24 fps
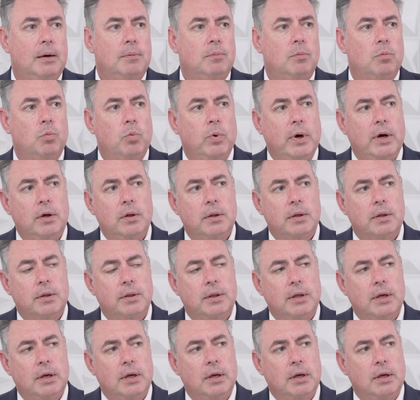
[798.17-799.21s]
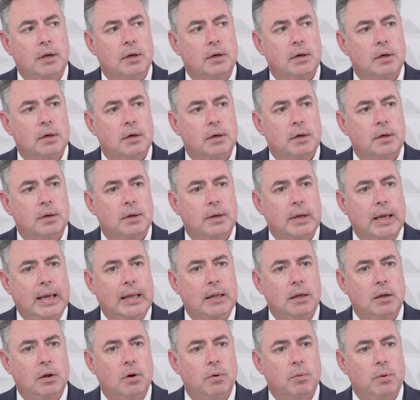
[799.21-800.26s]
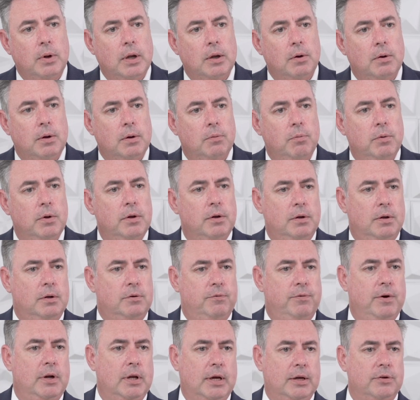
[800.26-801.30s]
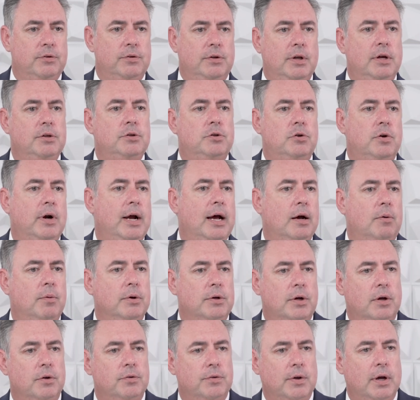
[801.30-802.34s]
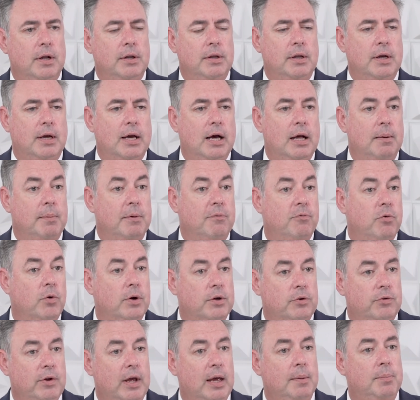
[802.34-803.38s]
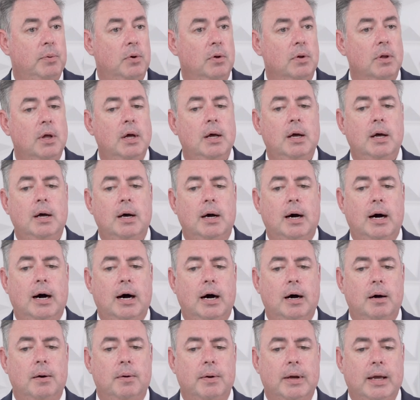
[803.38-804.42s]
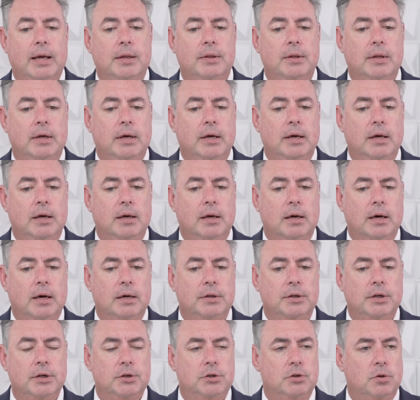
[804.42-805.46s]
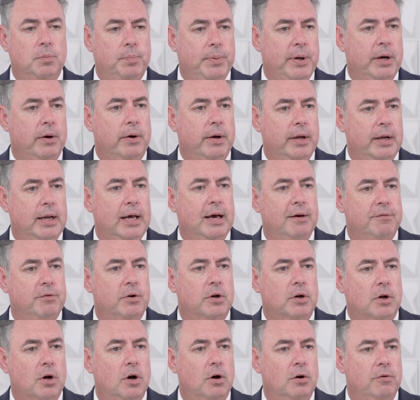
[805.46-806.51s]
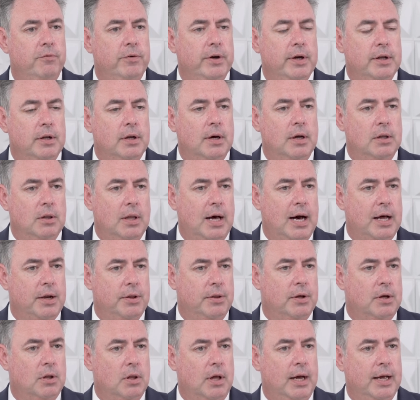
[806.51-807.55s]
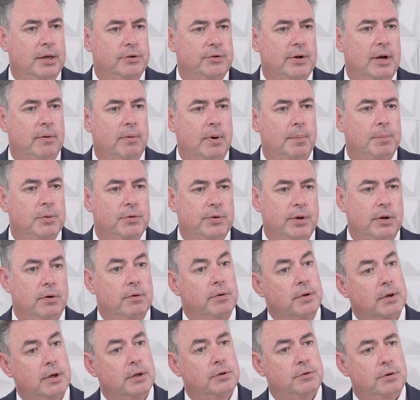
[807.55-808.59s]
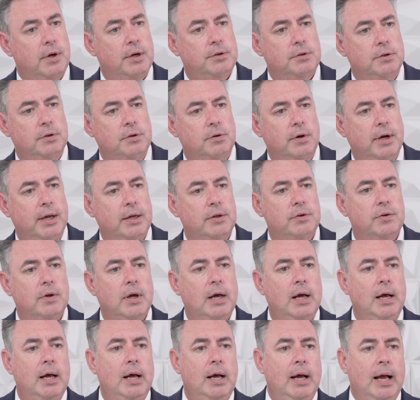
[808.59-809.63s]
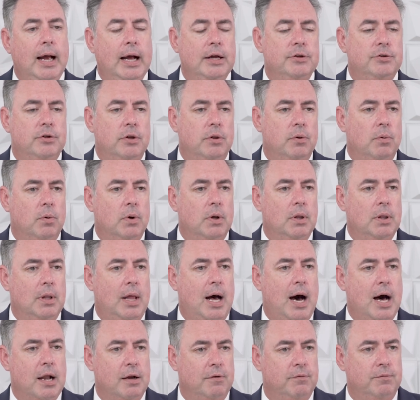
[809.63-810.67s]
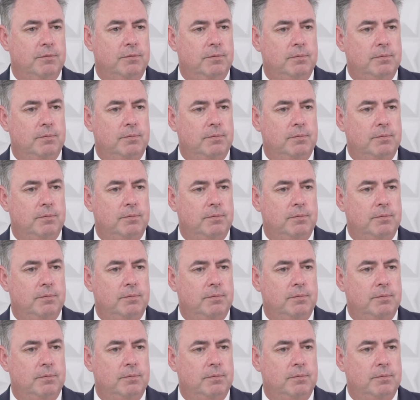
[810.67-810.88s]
Well, it really it's funny because it does track what goes on in the economy. For example, in the initial period after COVID, a lot of the clients I represent are in the construction trades, and so there were a lot of